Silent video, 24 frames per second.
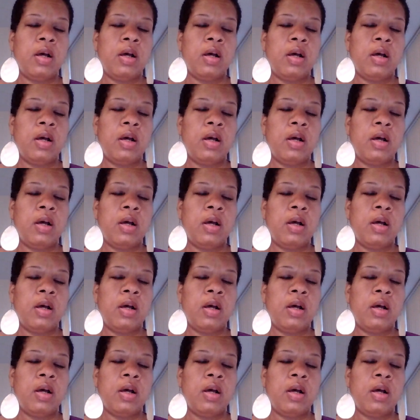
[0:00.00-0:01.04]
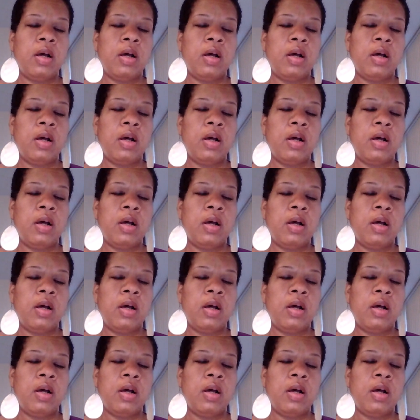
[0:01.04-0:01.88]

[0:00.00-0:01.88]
Being sensitive is not a problem.